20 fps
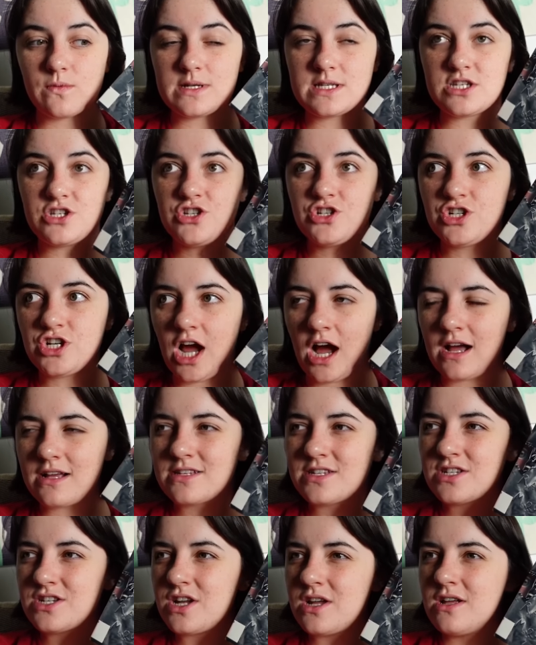was
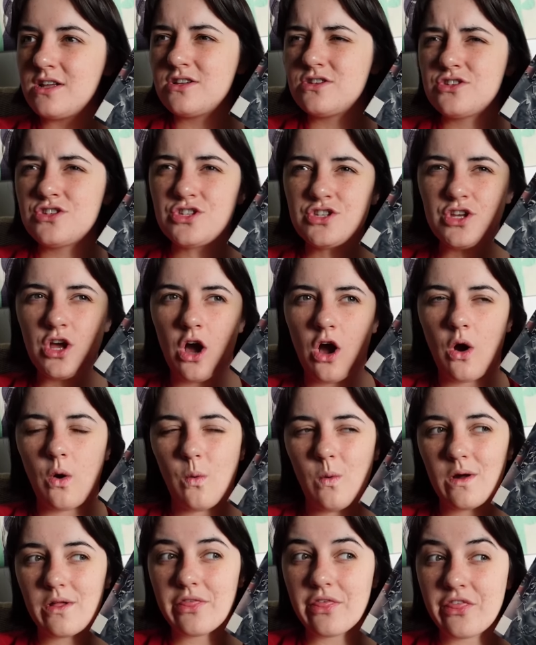just
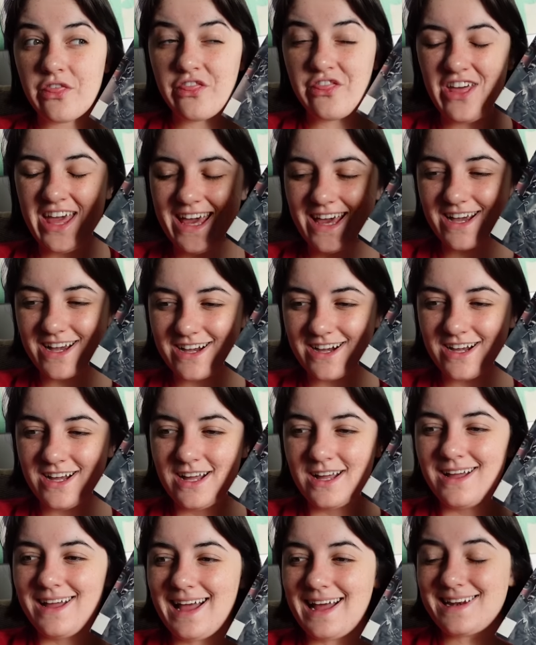so thick,
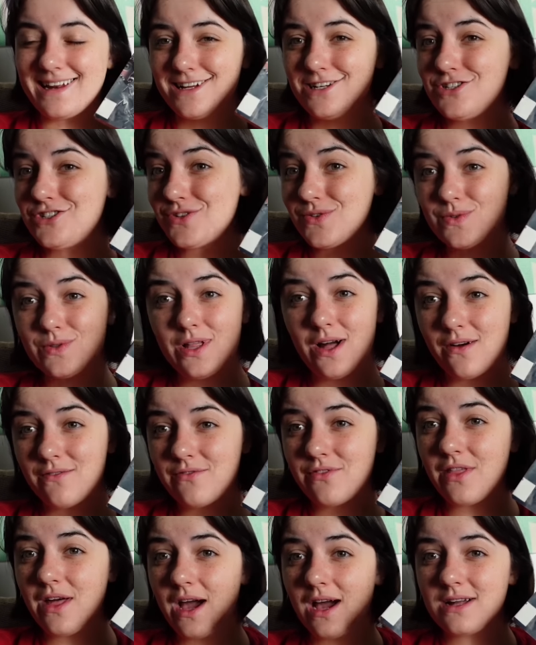and I do
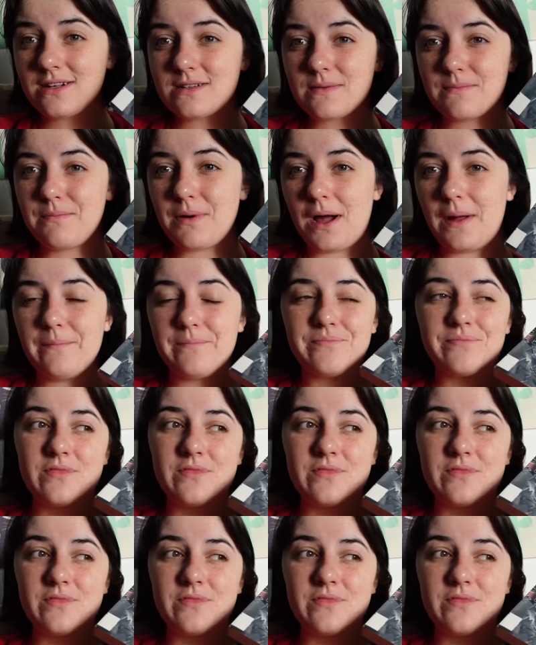love that. But